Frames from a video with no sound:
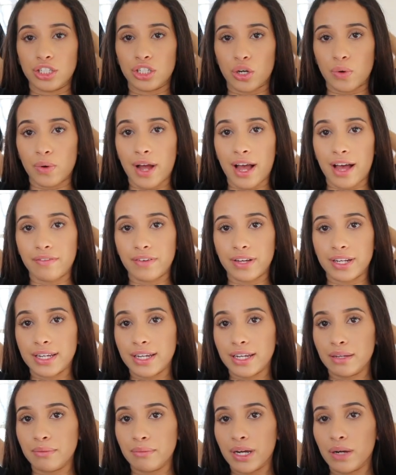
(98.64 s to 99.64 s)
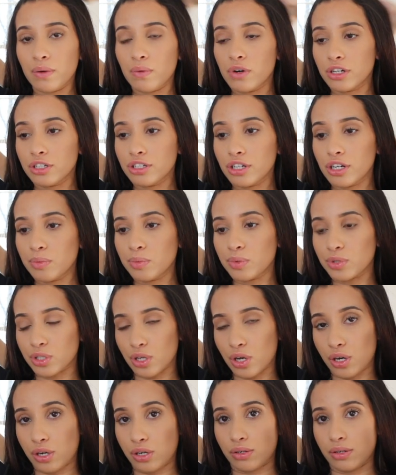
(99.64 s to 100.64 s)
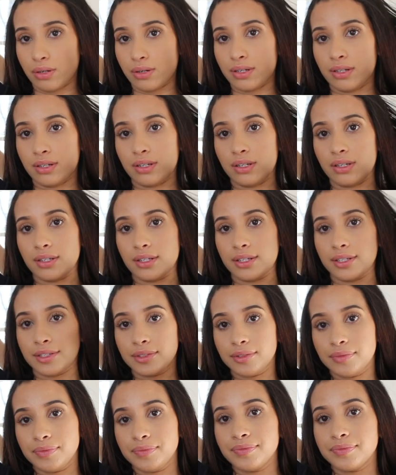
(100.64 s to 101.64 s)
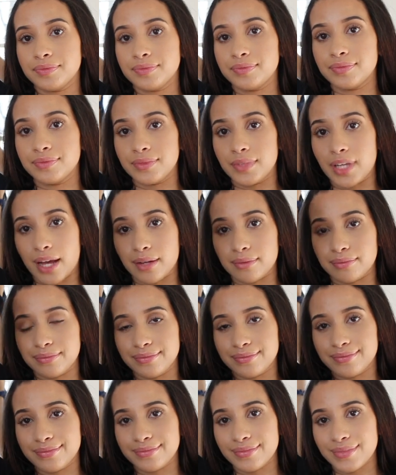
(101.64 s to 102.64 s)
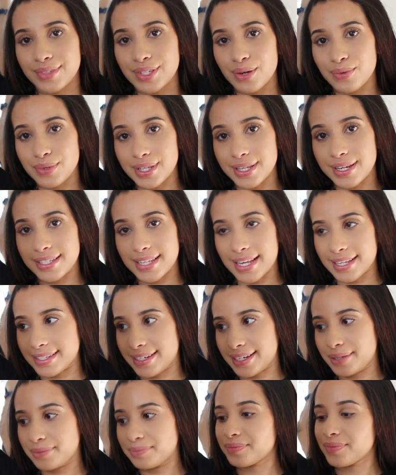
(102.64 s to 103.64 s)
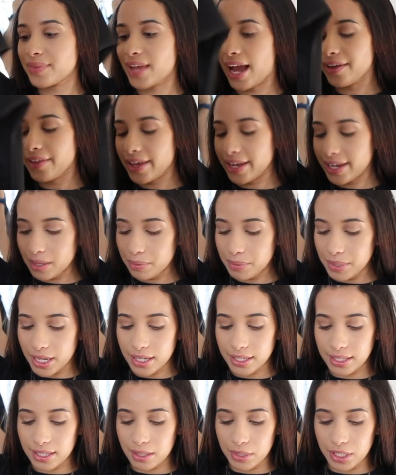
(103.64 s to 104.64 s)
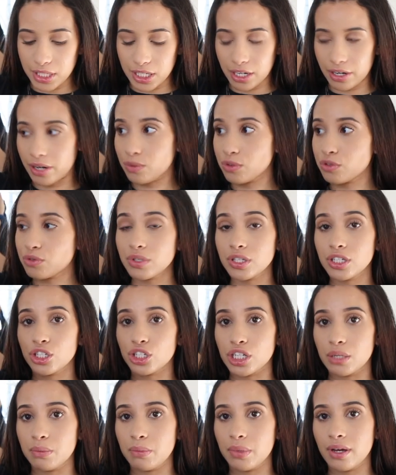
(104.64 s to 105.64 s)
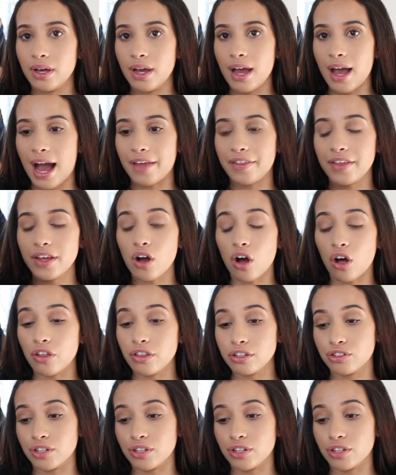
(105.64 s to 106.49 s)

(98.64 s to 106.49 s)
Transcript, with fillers: don't have any in my wardrobe, so yeah, it was a necessity. I like it because the material, it was really cheap. I think all the